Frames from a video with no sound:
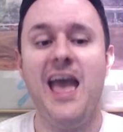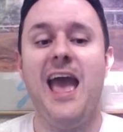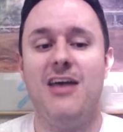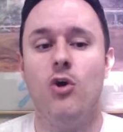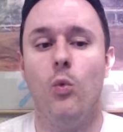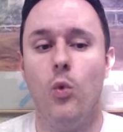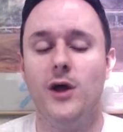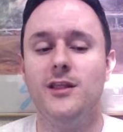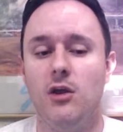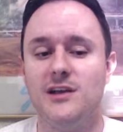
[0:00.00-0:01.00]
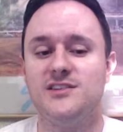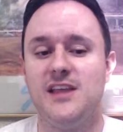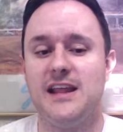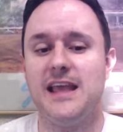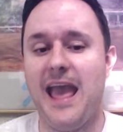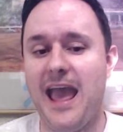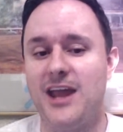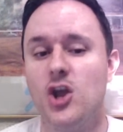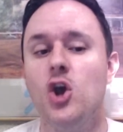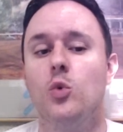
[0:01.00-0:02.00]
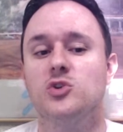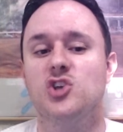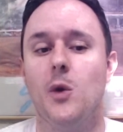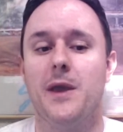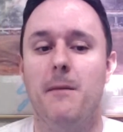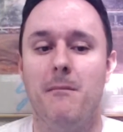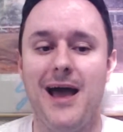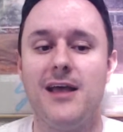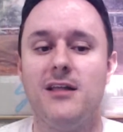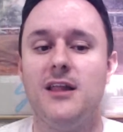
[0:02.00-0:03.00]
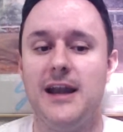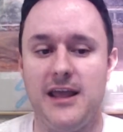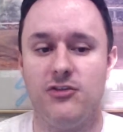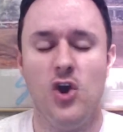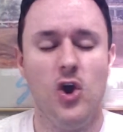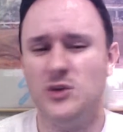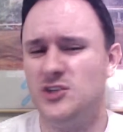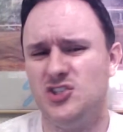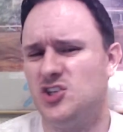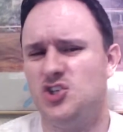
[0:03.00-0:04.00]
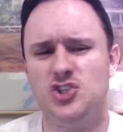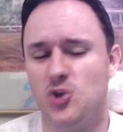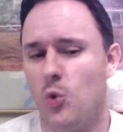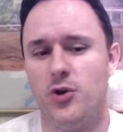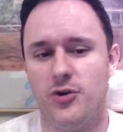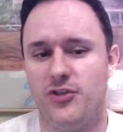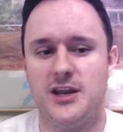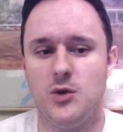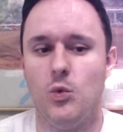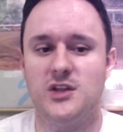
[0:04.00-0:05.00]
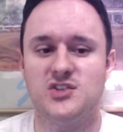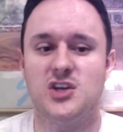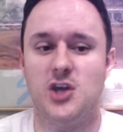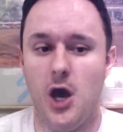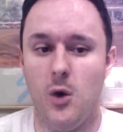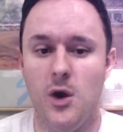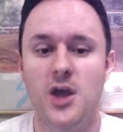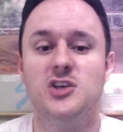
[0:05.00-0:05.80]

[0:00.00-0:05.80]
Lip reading: And the one loss that he had was going a mile and an eighth, which is just shorter than he wants to go.